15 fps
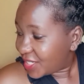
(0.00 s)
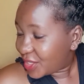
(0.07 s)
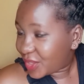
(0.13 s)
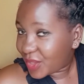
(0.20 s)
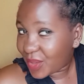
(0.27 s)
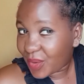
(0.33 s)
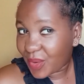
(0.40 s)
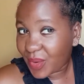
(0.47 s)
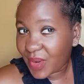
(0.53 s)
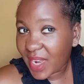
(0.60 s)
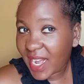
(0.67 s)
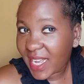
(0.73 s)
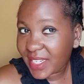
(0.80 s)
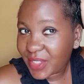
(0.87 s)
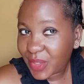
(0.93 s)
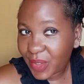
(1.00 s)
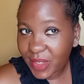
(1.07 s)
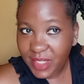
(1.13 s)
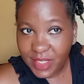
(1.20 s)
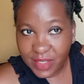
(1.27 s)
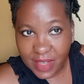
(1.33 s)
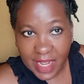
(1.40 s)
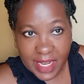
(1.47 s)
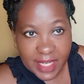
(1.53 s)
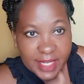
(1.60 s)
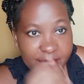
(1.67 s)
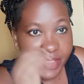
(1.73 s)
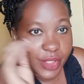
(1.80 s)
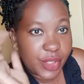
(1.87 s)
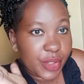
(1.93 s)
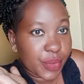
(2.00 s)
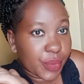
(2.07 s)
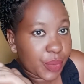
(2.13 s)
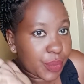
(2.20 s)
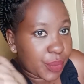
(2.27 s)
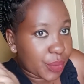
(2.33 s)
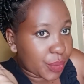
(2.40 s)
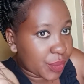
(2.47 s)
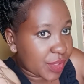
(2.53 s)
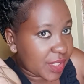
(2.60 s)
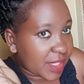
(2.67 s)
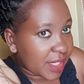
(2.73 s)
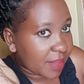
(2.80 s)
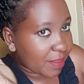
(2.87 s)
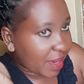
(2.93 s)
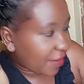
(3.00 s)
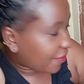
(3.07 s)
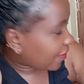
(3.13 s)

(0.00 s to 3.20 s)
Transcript: So I told you I'll let you see my